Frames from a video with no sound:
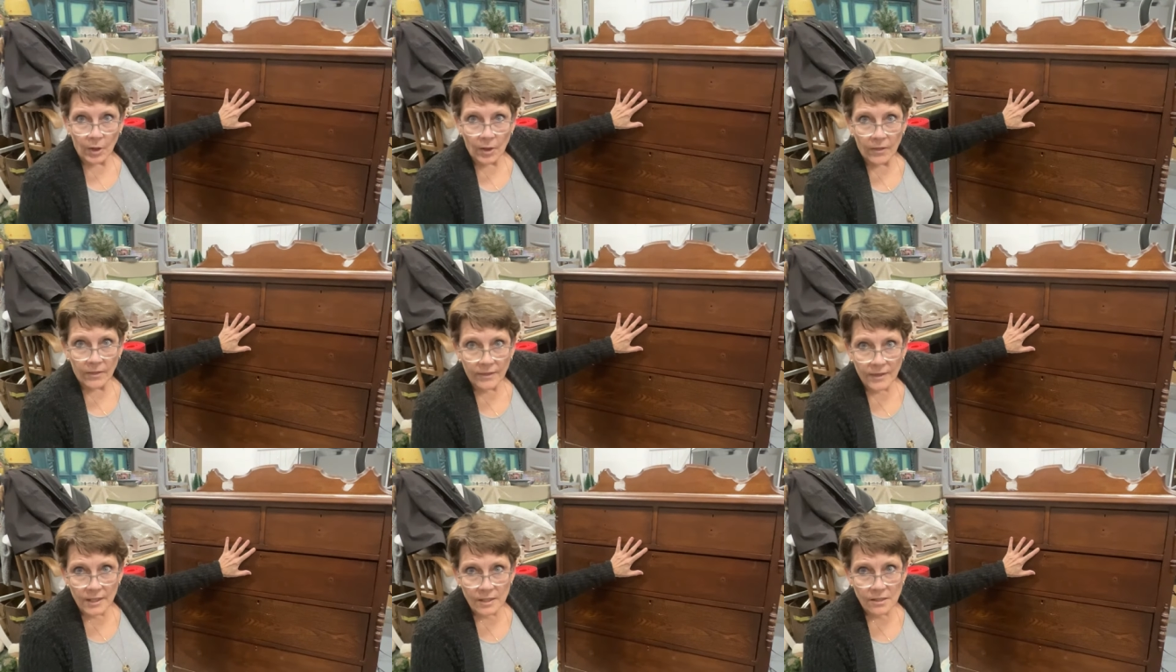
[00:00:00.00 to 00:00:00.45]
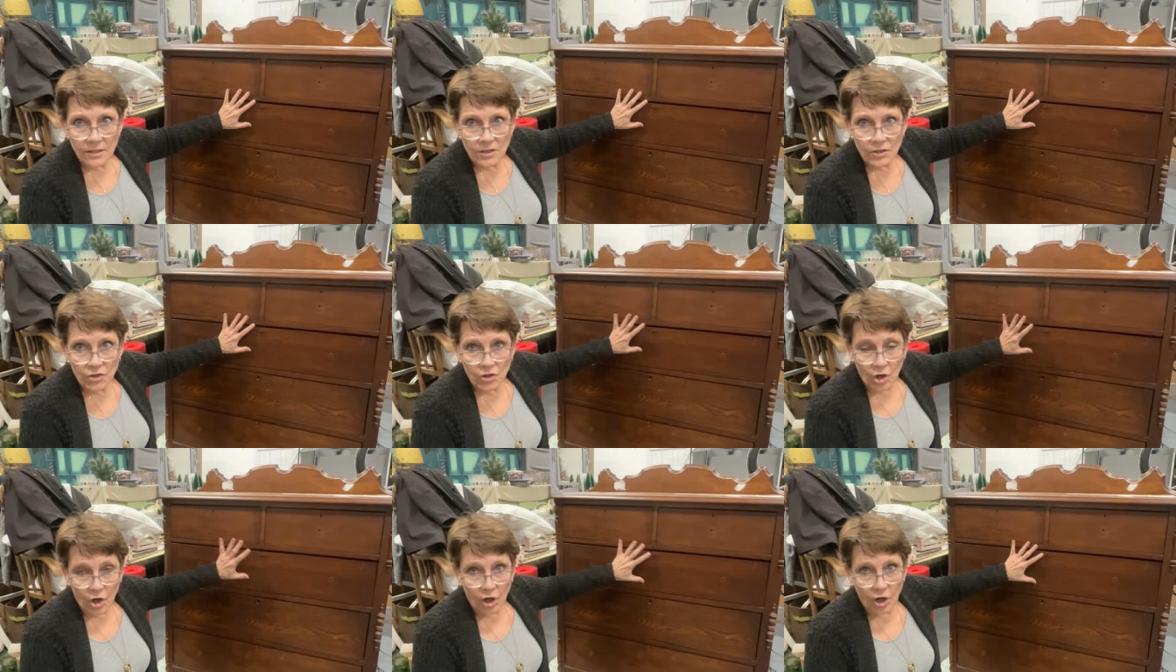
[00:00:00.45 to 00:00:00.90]
This
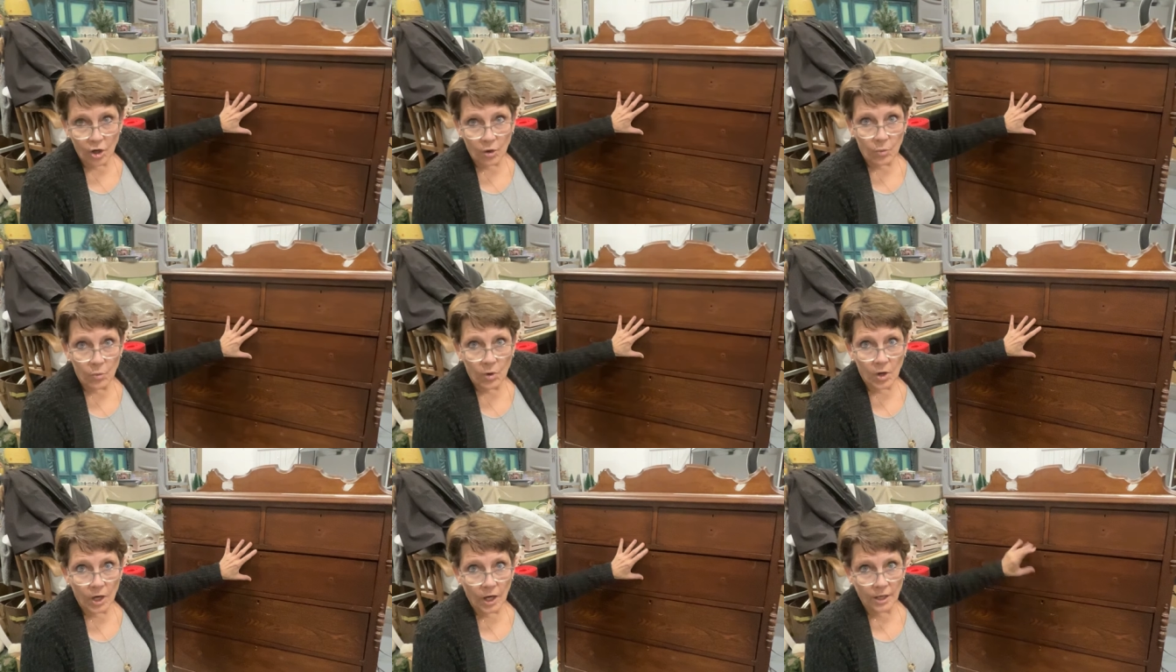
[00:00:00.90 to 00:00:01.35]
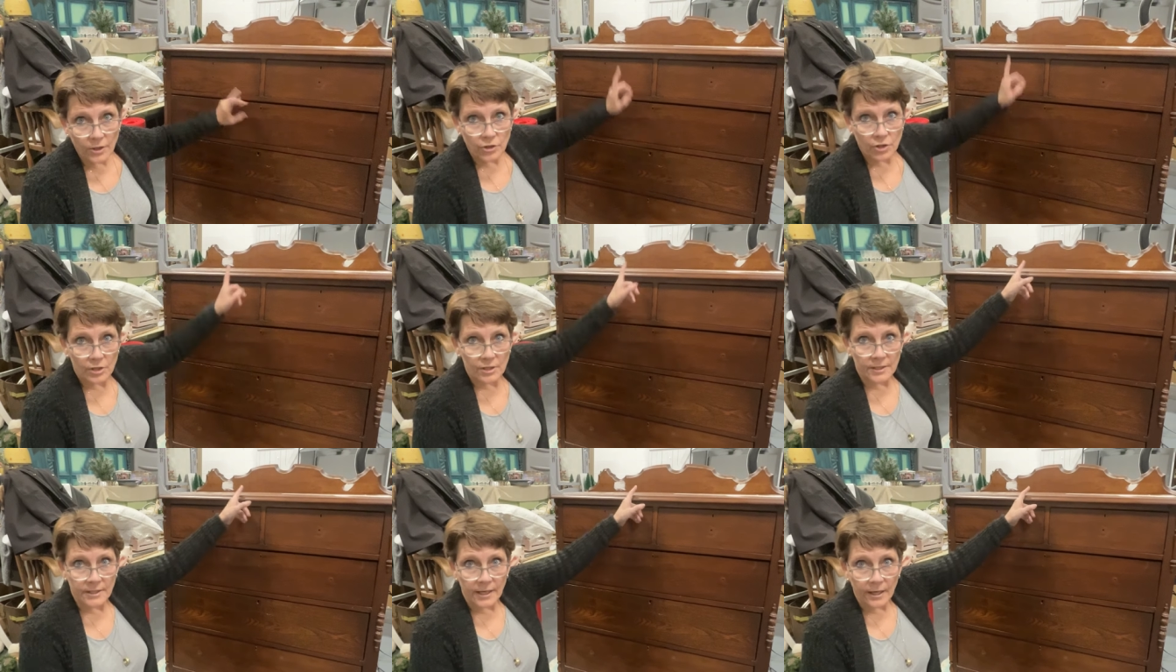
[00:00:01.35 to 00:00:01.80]
is all
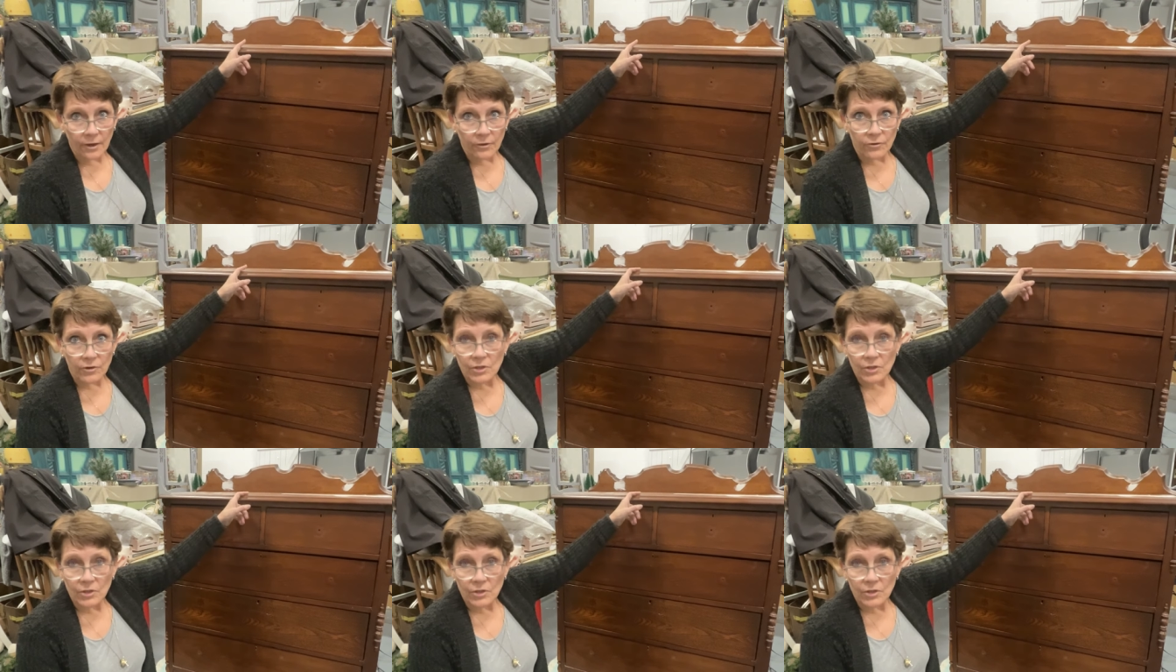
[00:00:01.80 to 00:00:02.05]
washed. Now,